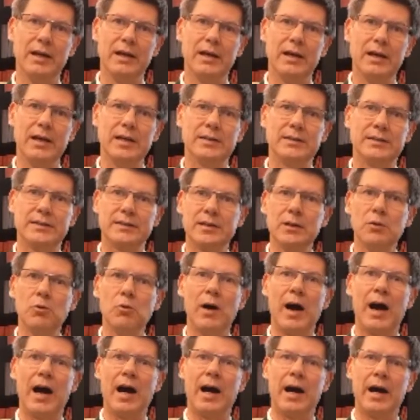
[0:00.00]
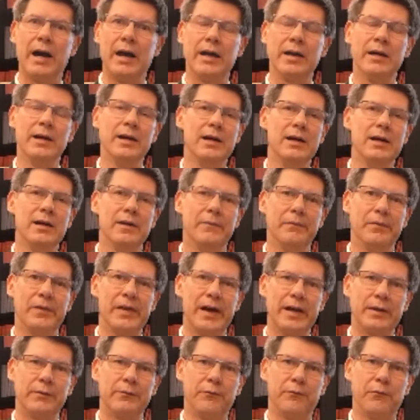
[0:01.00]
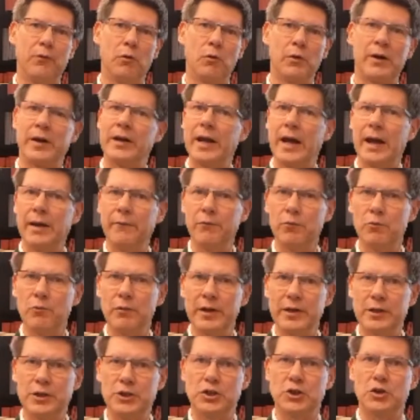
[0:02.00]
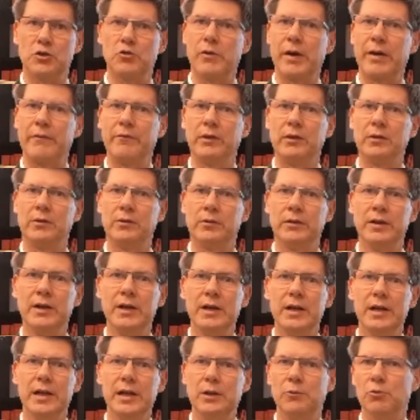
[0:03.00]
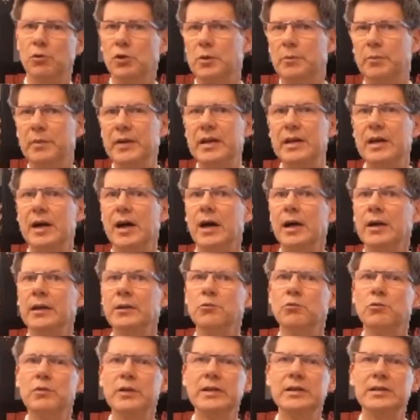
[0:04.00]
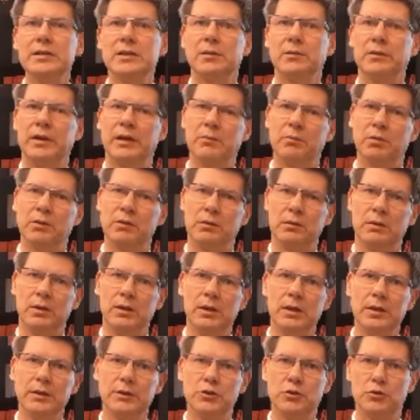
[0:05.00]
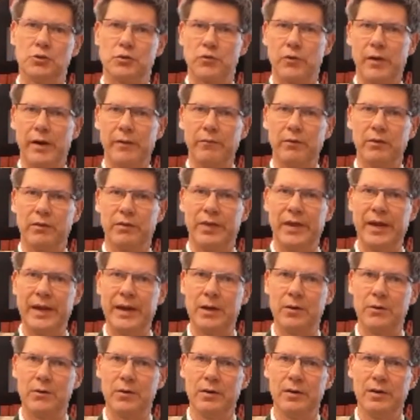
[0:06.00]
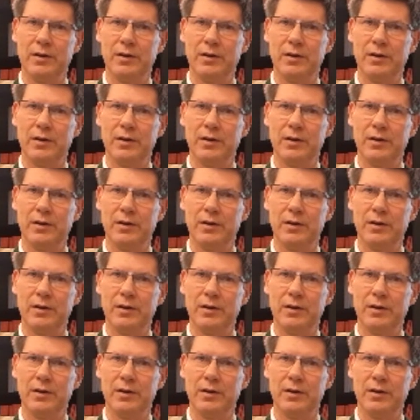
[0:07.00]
is so high that for an average traveler it would be unreasonable to travel there